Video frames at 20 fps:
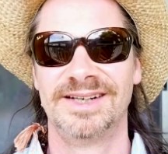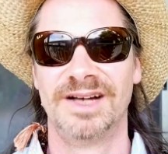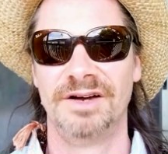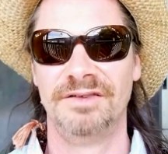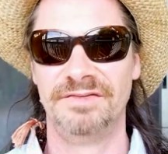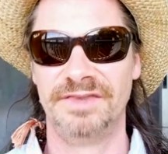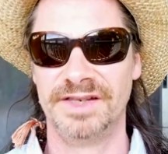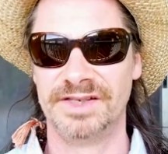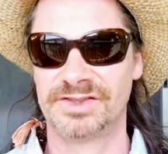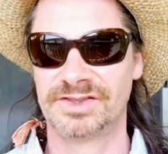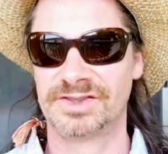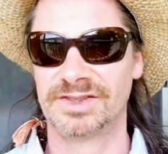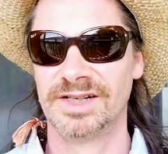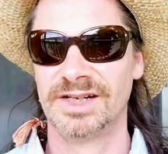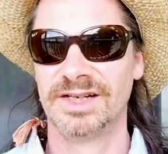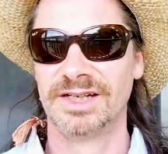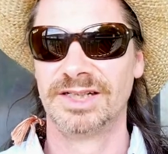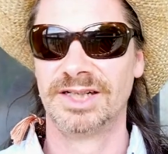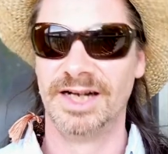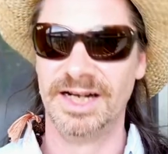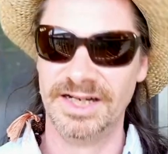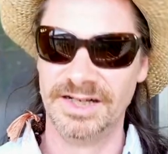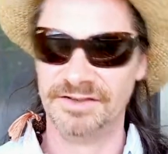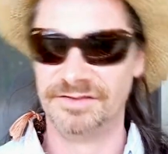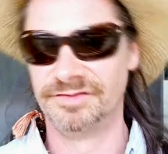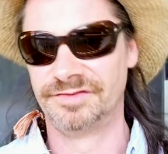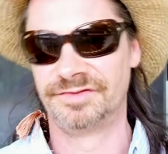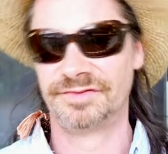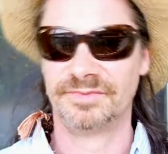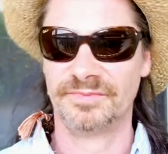of this kind
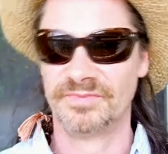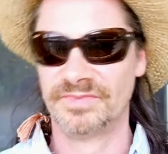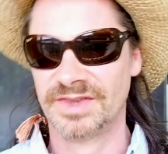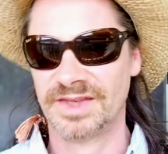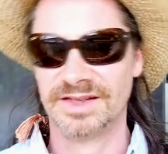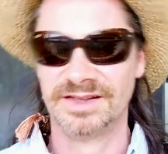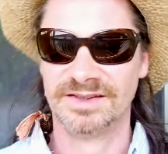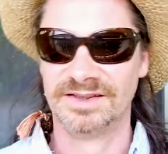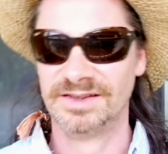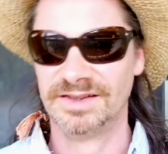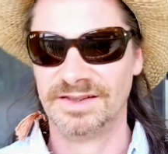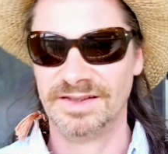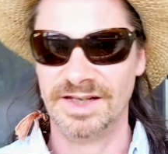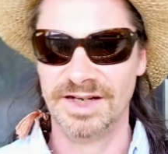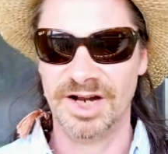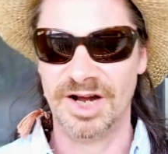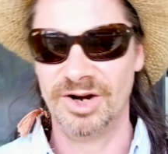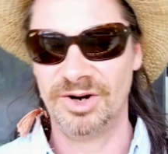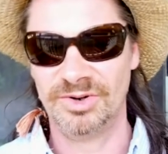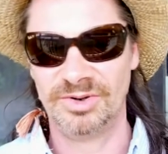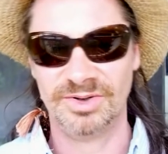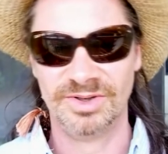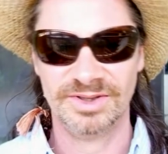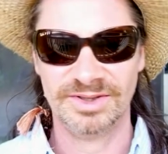of, you know,